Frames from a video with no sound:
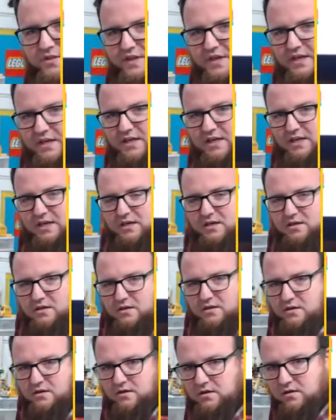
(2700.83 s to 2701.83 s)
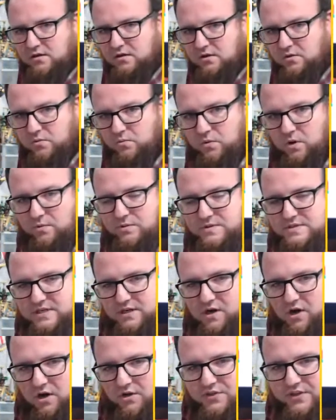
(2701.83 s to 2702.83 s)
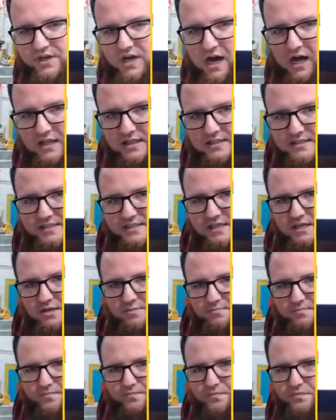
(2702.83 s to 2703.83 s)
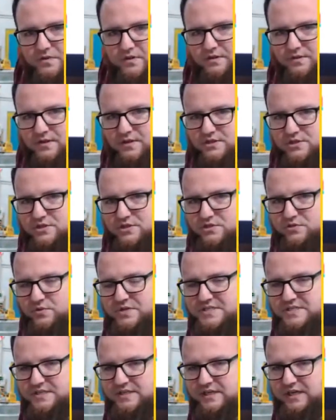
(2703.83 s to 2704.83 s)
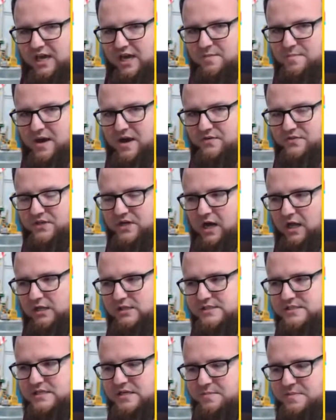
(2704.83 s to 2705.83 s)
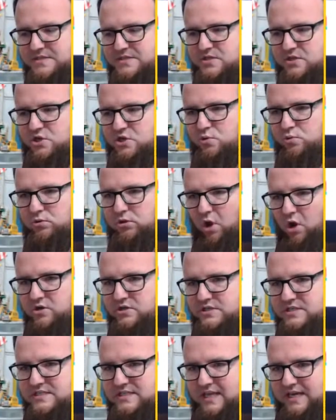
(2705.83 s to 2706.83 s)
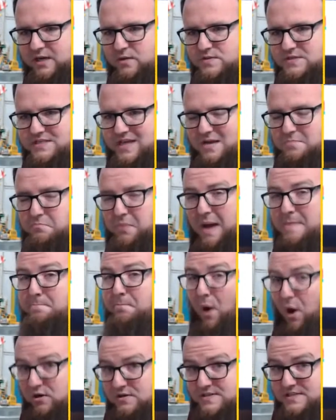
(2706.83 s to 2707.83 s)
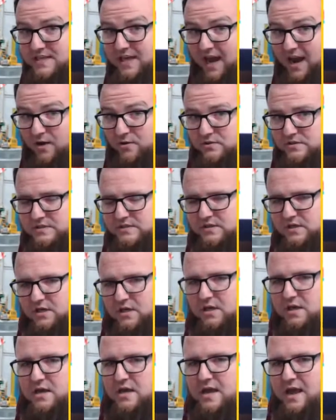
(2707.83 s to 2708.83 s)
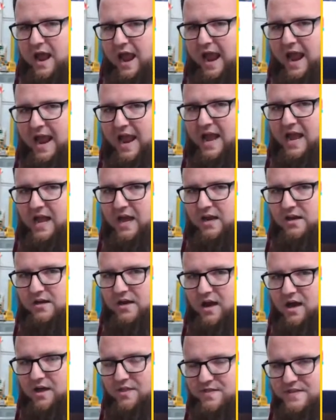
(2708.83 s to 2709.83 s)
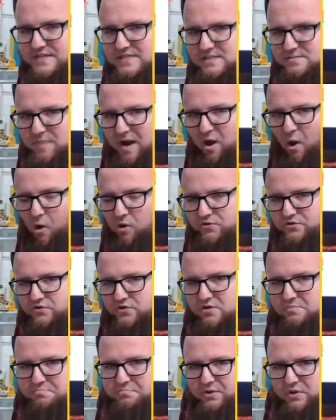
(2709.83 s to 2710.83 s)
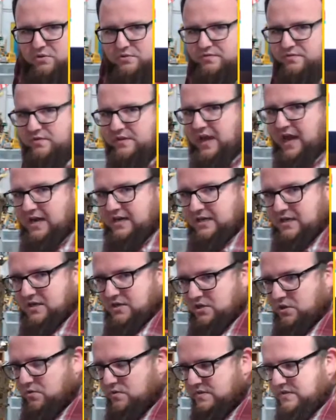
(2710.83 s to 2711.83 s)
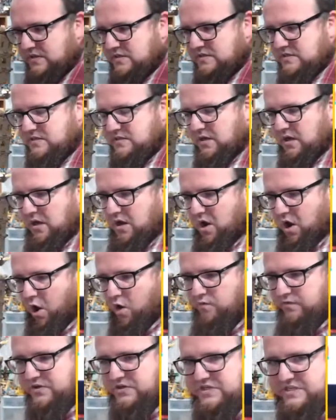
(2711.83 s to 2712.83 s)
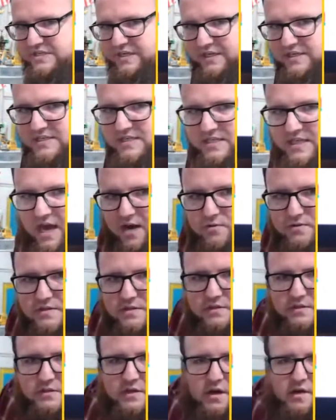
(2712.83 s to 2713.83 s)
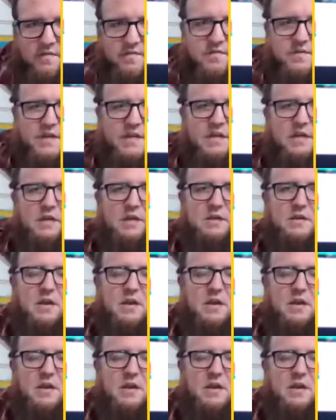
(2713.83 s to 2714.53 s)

the, what was it called? The Colosseum that just recently came out. The Colosseum new largest Lego set by parts count. And this is my alternate build for that. It uses over 6,000 of the